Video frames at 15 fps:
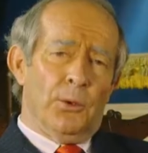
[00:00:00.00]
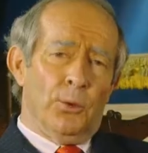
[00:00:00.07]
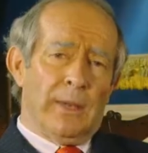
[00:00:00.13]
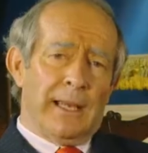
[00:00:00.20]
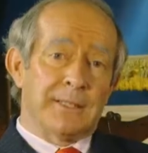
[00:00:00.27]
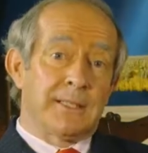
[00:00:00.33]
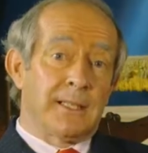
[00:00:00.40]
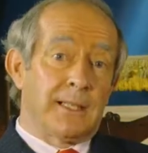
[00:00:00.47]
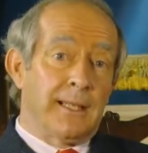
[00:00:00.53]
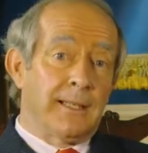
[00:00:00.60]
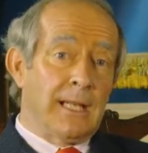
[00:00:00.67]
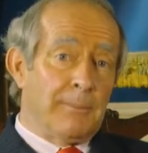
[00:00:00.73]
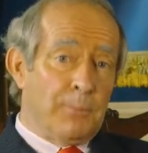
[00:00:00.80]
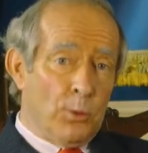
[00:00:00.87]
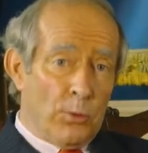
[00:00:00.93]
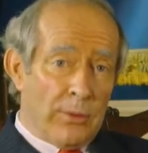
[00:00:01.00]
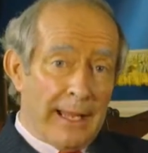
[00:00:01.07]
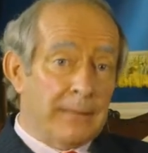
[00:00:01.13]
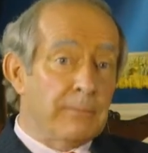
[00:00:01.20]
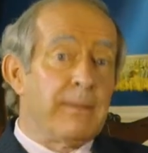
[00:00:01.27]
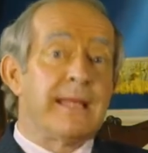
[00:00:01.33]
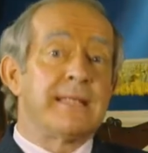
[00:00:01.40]
who has to clean up all
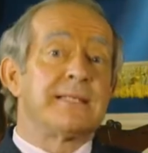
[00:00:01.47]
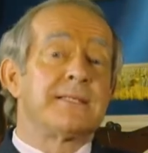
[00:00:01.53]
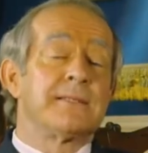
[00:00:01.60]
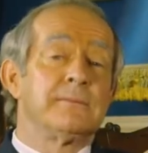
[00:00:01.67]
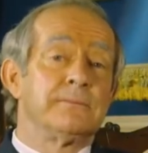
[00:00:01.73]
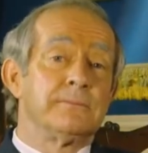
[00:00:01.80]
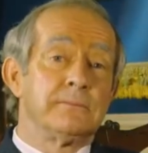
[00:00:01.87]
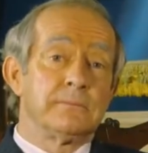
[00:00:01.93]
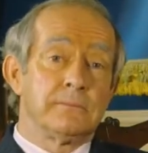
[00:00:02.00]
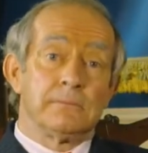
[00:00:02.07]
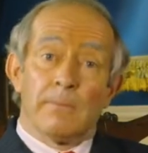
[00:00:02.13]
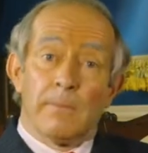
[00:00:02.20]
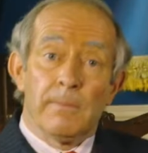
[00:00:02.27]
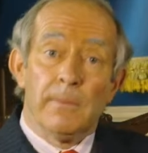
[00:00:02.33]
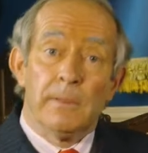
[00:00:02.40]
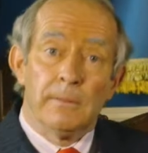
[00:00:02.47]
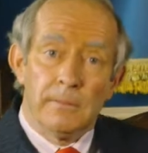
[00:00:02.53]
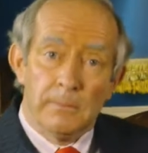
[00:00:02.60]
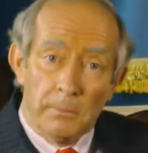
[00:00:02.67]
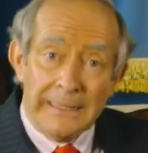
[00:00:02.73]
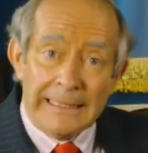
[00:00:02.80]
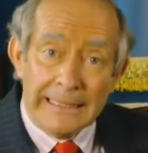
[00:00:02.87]
that mess?
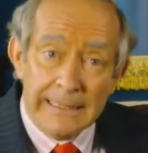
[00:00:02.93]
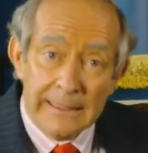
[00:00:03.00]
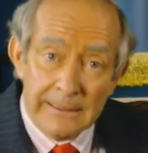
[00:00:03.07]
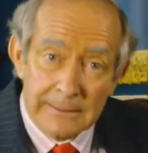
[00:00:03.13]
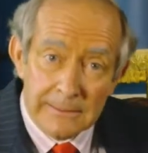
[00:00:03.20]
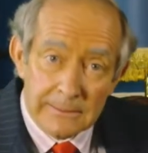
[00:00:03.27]
me.